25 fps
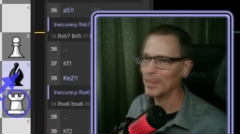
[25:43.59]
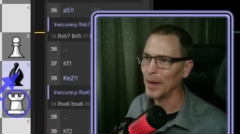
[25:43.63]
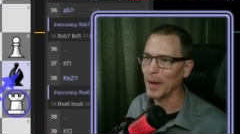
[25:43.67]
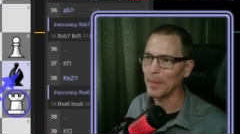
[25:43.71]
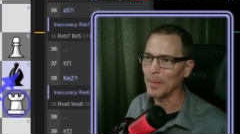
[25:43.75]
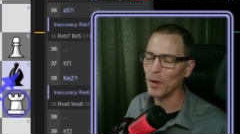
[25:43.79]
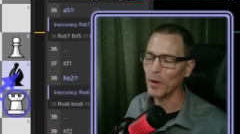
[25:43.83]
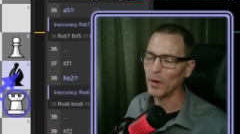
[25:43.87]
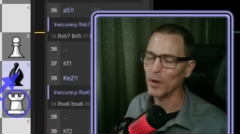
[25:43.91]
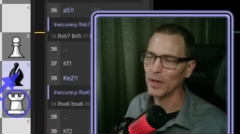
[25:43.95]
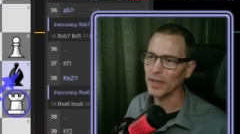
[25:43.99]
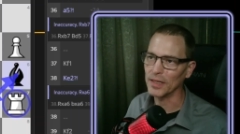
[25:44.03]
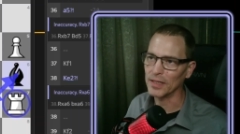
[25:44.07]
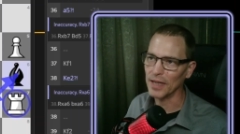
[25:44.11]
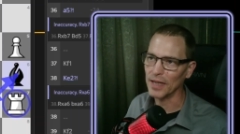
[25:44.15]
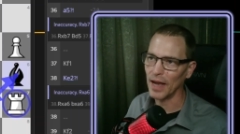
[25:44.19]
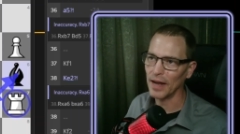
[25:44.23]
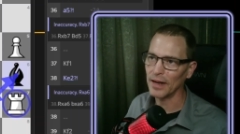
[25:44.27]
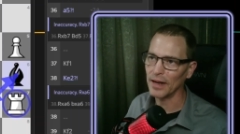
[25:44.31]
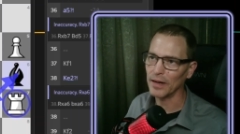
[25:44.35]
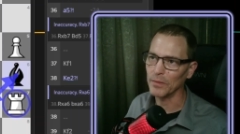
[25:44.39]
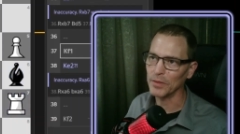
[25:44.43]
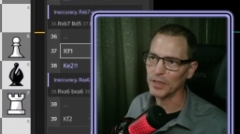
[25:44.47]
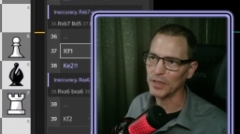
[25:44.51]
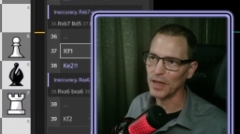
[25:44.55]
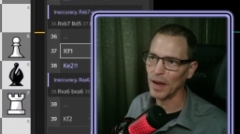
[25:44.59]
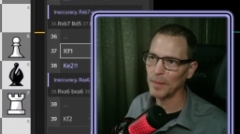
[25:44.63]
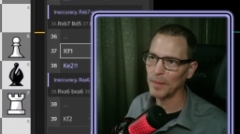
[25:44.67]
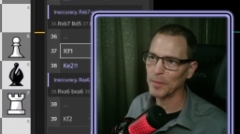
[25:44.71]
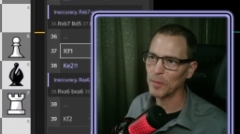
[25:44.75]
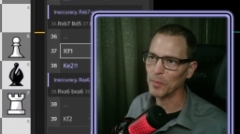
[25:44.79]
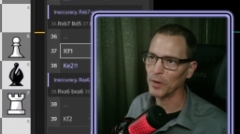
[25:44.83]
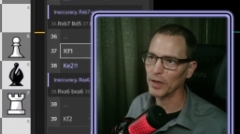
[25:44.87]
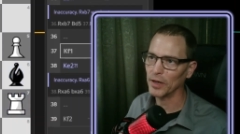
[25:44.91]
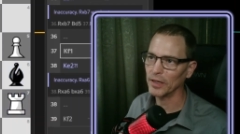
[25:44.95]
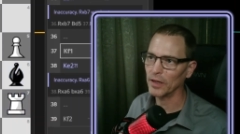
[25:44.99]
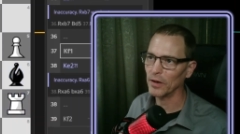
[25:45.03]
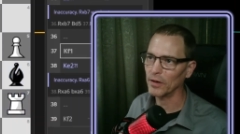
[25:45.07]
My opponent decided it was time
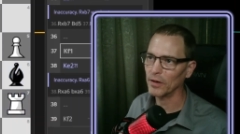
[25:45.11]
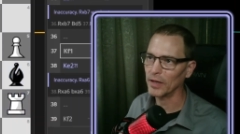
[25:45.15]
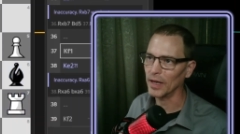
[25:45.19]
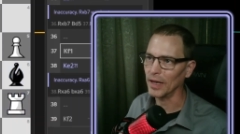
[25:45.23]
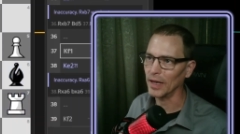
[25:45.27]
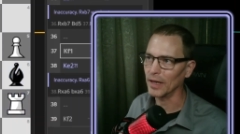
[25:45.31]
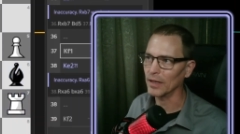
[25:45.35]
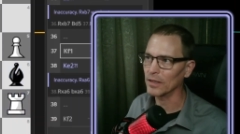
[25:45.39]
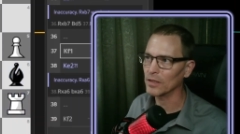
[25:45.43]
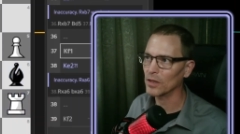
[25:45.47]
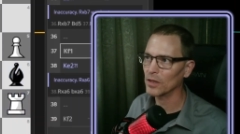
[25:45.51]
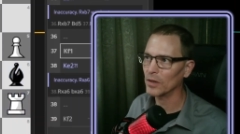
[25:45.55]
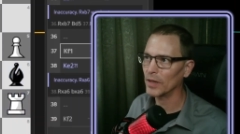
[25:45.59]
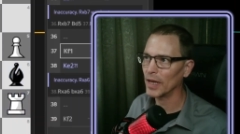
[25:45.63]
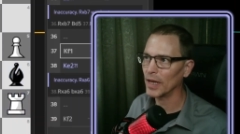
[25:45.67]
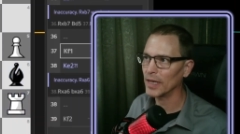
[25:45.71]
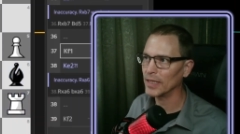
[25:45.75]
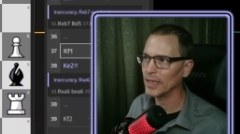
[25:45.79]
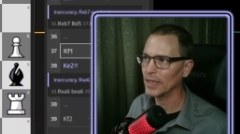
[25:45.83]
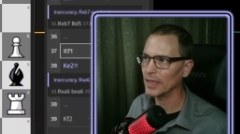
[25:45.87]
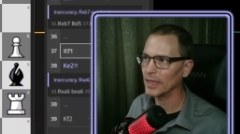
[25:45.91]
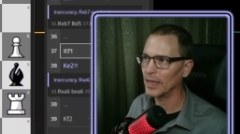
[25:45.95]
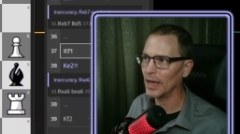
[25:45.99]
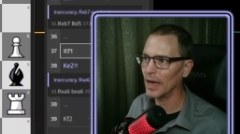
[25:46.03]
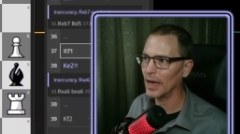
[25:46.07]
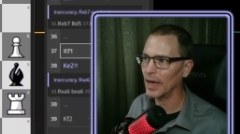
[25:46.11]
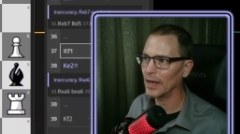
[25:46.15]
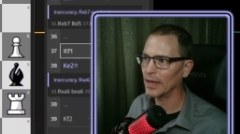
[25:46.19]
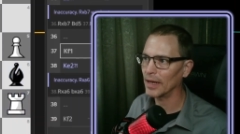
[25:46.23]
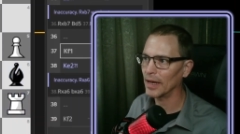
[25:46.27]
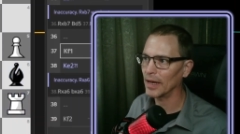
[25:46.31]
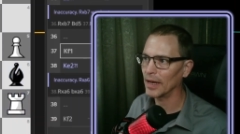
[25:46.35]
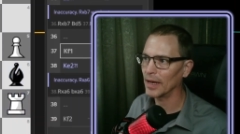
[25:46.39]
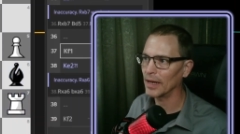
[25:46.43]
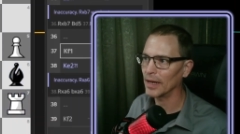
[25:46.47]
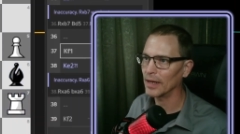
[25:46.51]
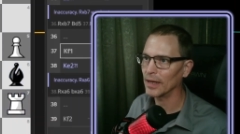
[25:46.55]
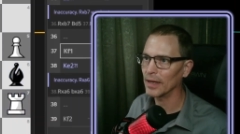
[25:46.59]
to bring their king. So they did that,
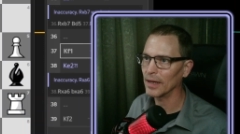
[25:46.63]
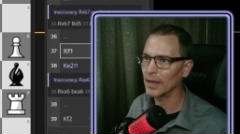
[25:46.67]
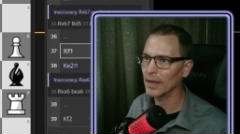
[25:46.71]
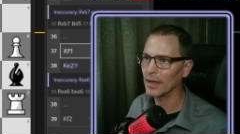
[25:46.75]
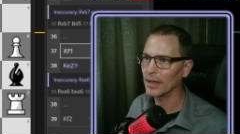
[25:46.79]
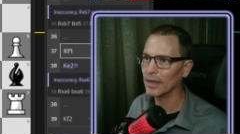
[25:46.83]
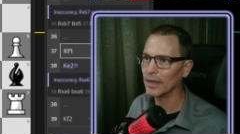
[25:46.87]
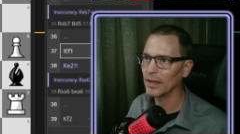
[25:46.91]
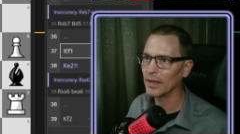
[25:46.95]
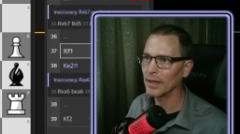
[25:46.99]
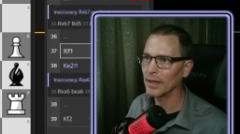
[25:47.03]
and uh,